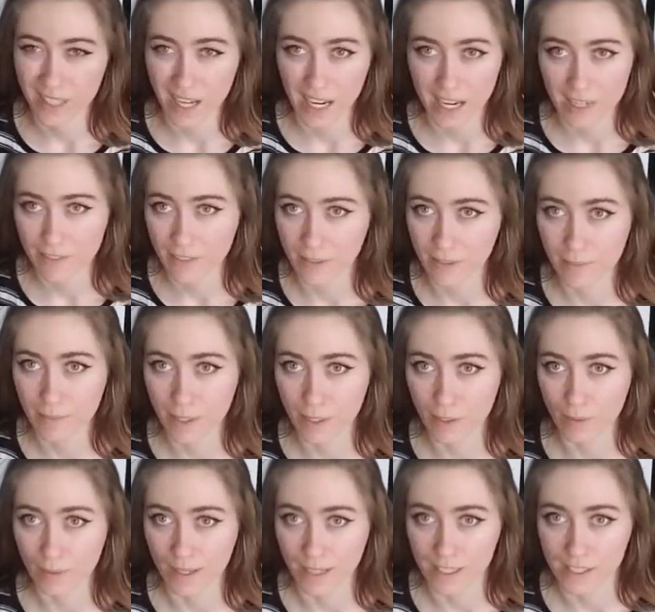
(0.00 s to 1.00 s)
kind of in the
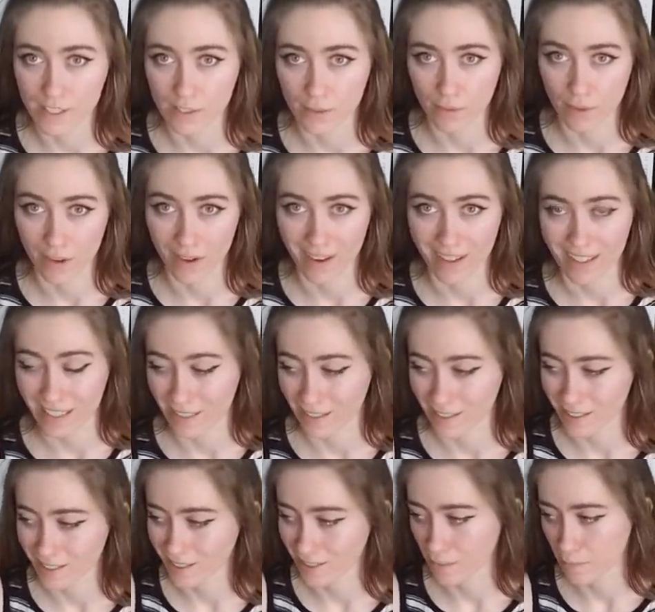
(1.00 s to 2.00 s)
middle range of where i
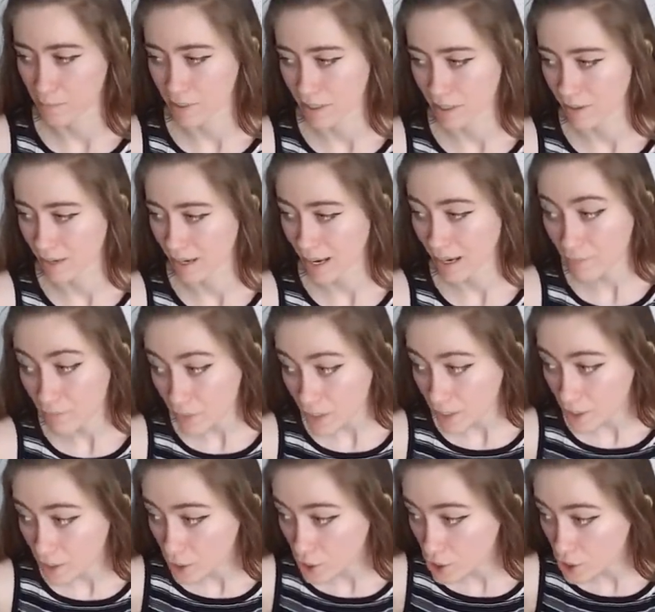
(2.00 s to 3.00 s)
need to be on
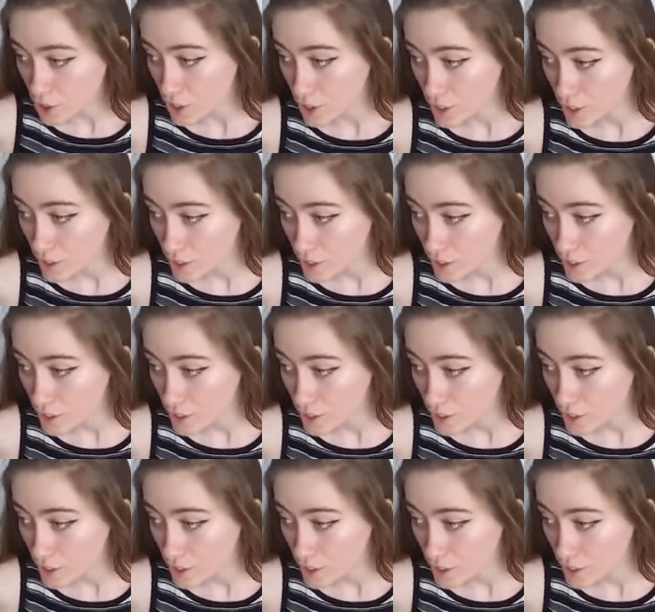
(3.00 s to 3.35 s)
average